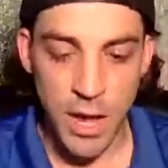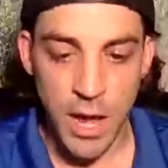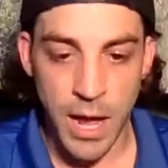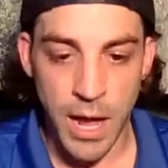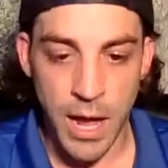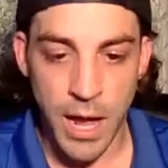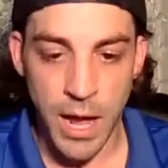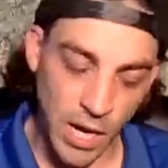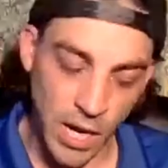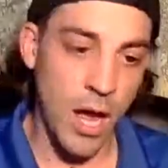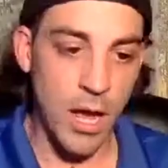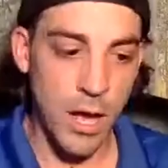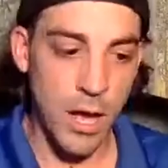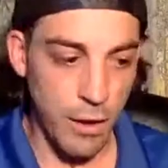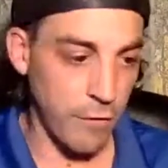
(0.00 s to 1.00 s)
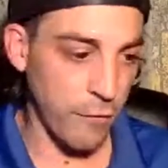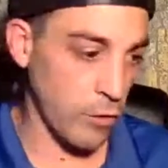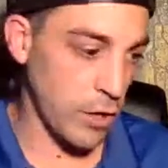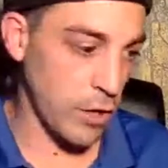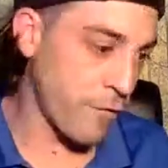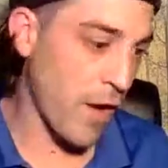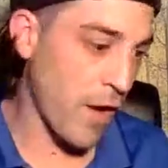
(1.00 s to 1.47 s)
I saw
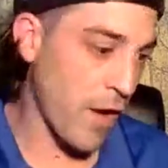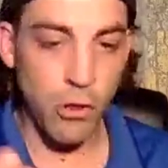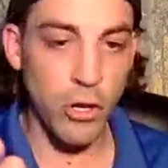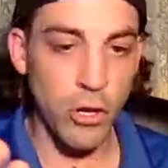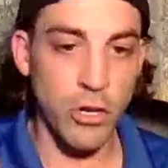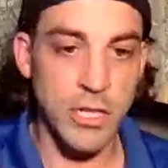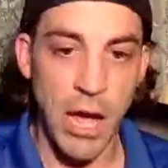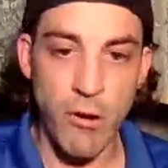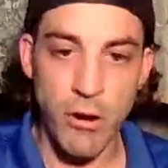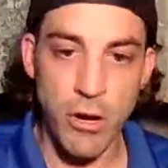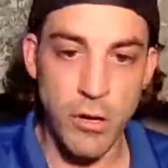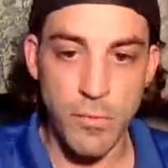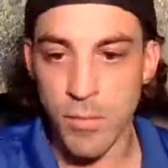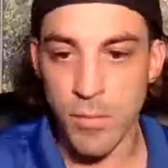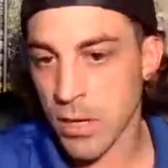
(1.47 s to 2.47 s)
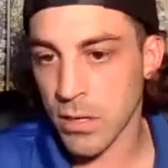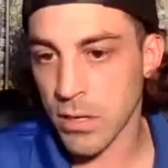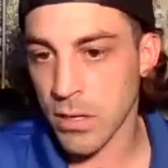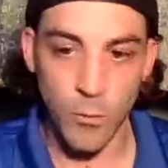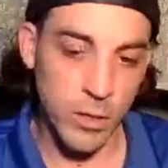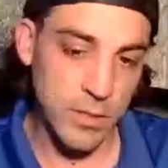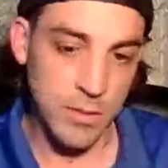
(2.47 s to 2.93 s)
Reed Fowler touted him
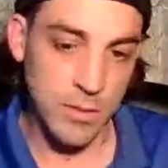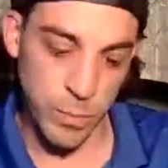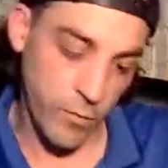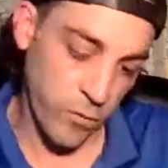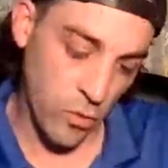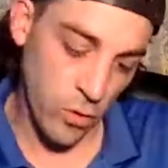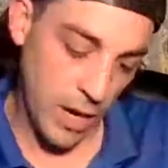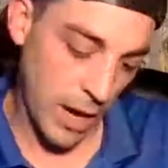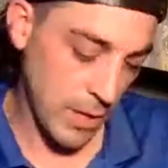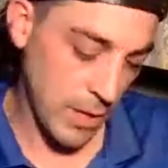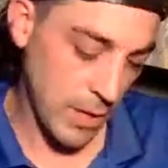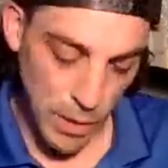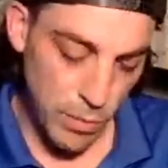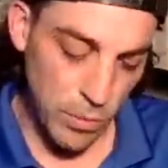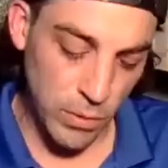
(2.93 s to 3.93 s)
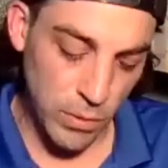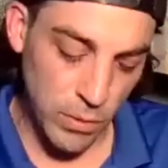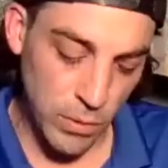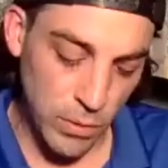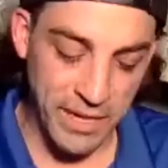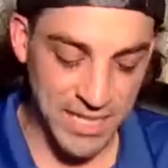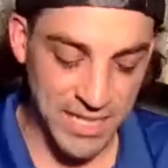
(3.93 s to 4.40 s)
once before. I mean, people know
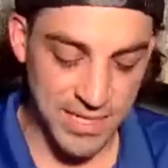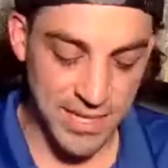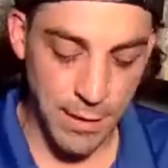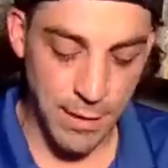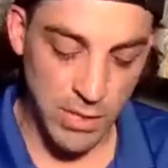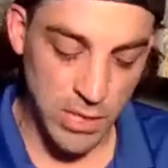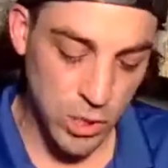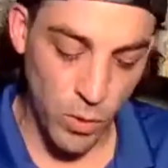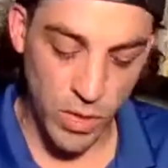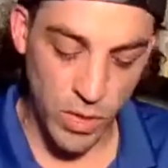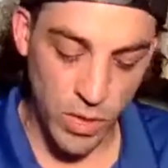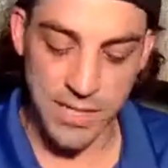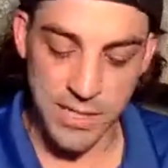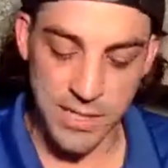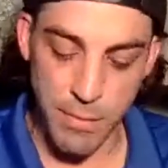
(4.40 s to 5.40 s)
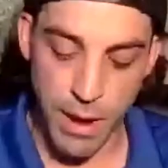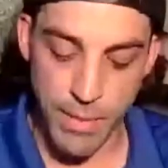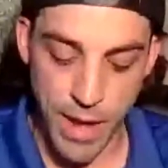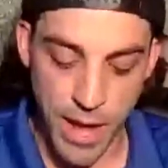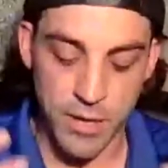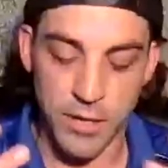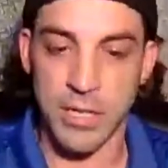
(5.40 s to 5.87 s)
about this name. He's 26th in my
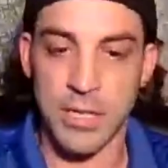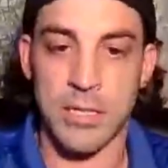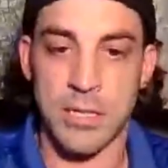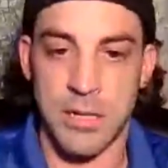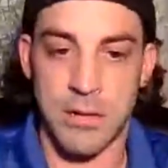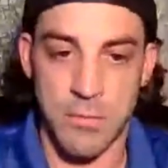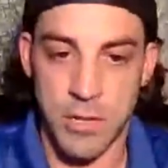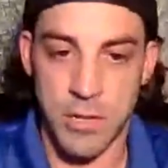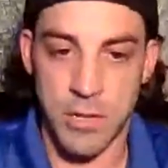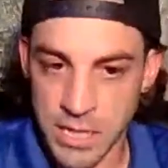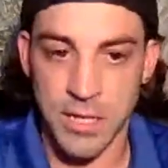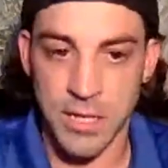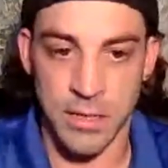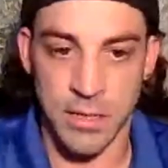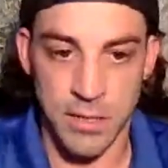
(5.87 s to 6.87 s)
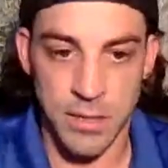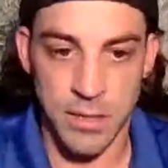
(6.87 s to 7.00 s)
model. He's decent.